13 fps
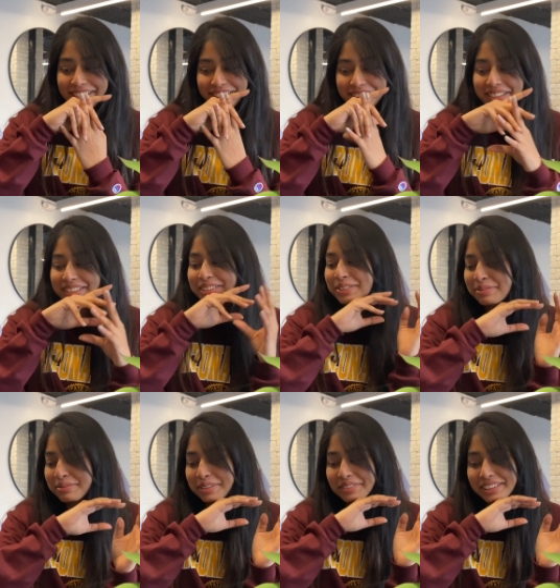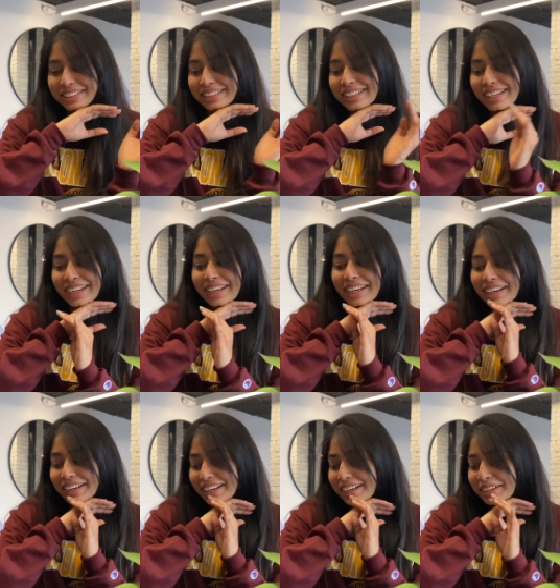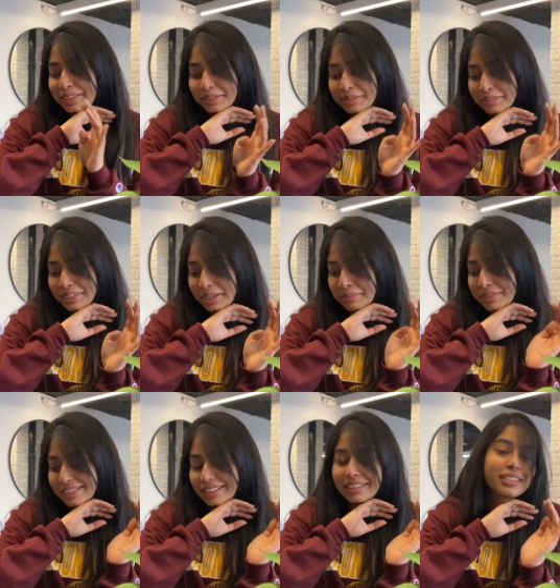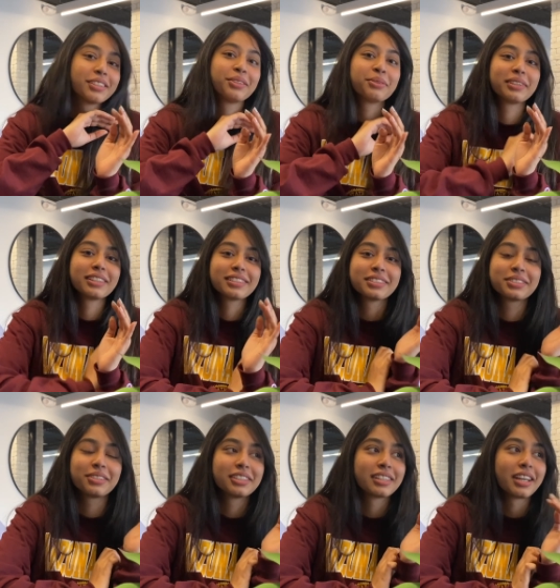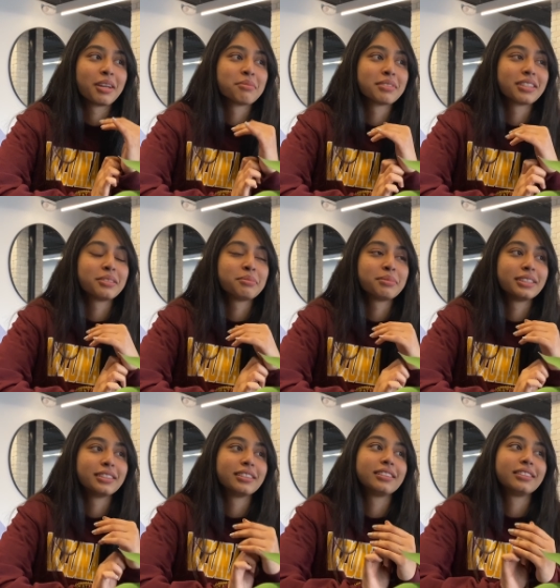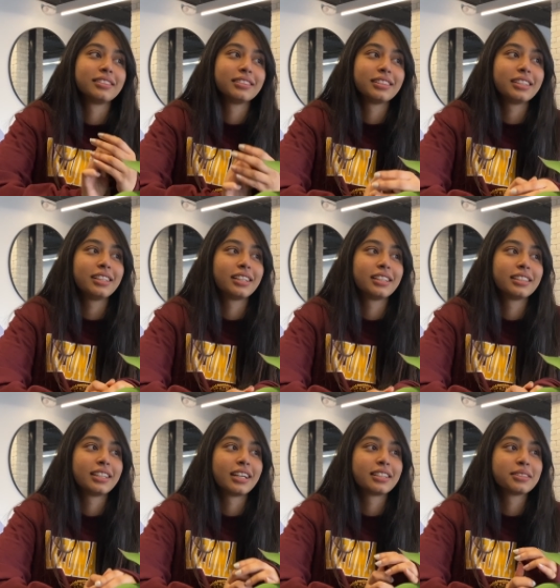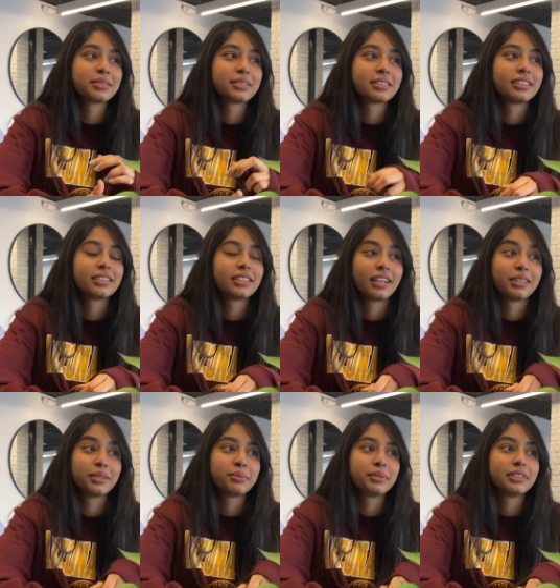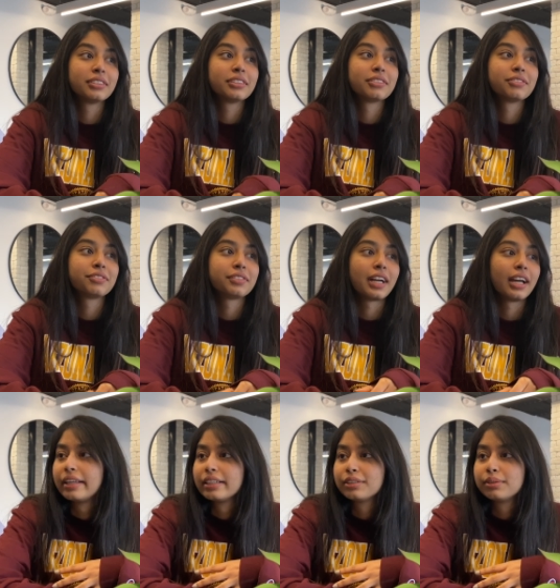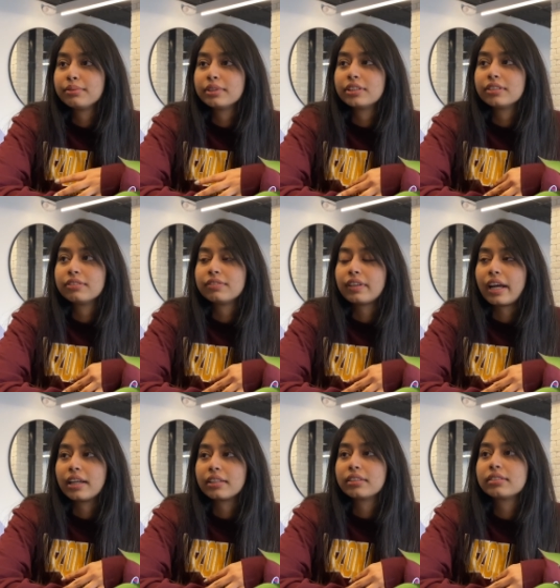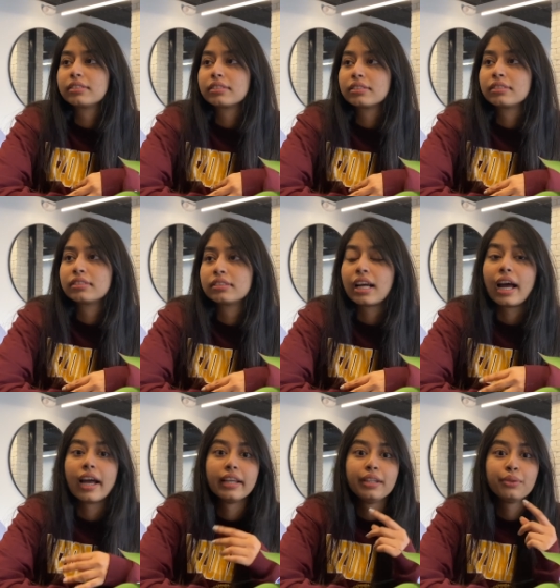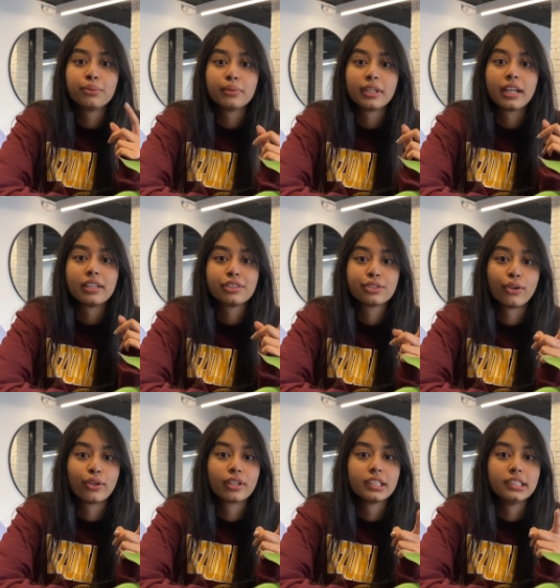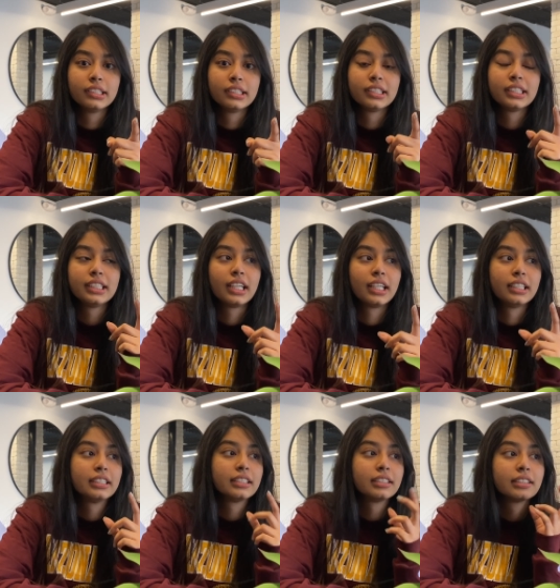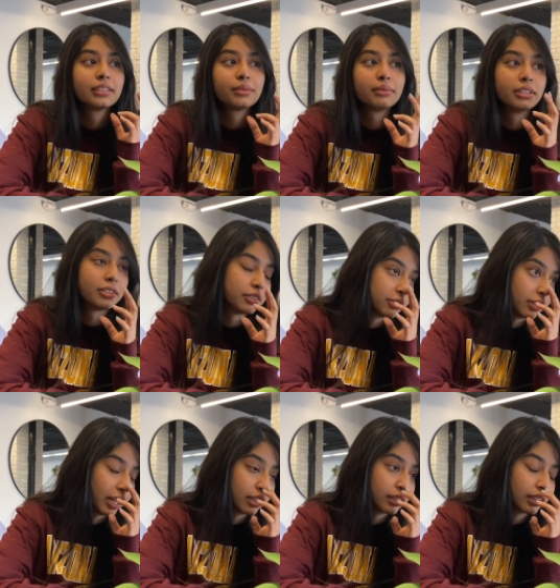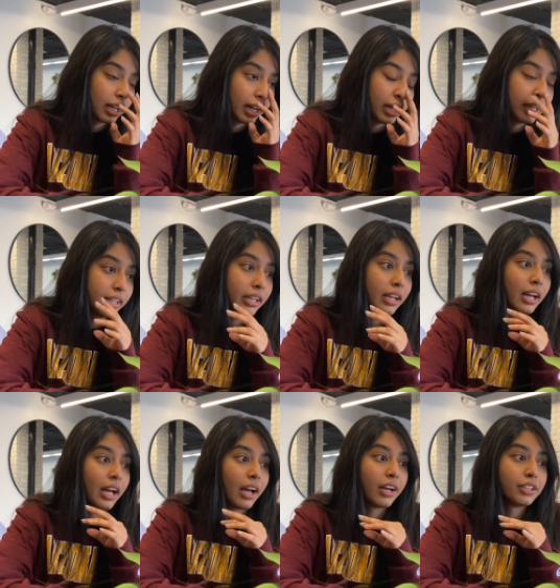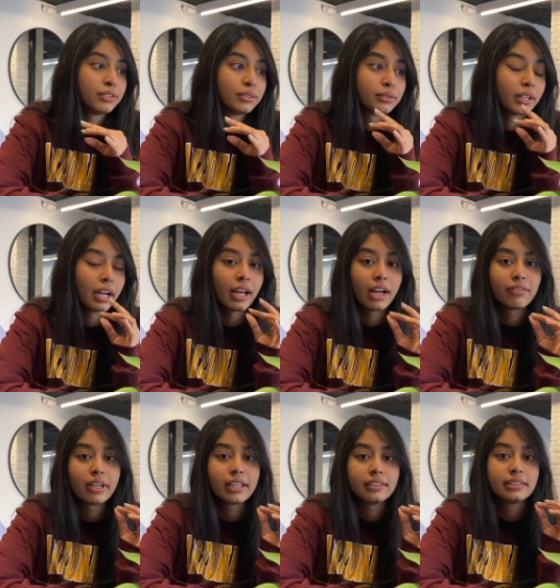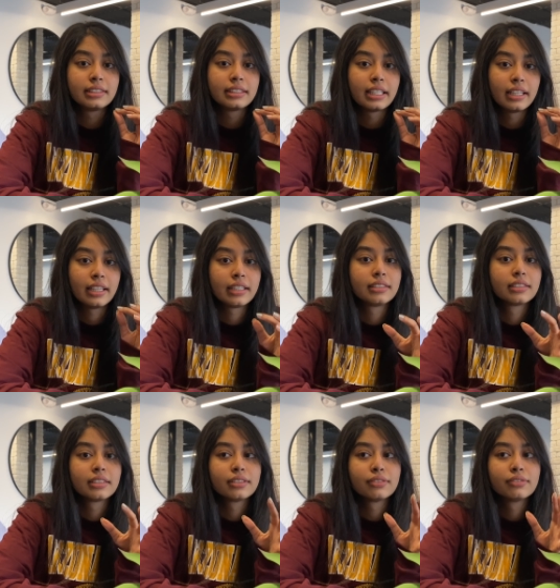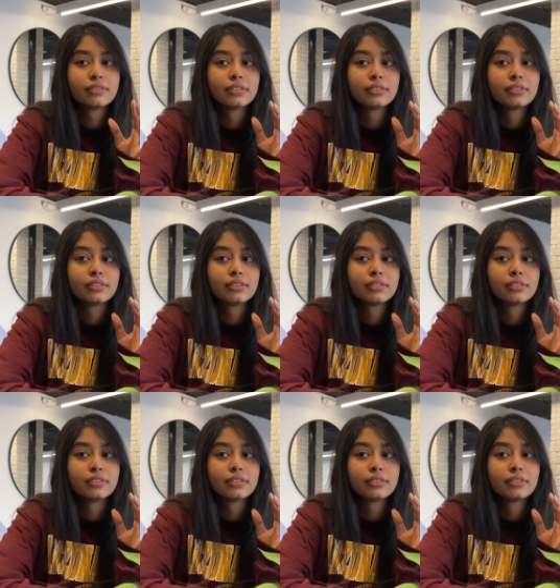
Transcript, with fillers: it's super weird. I don't know why I'm doing this on camera, but yeah, that is another weird fact. Next weird fact. I don't like chocolate. Yeah, this is a weird fact. I I do I have like selective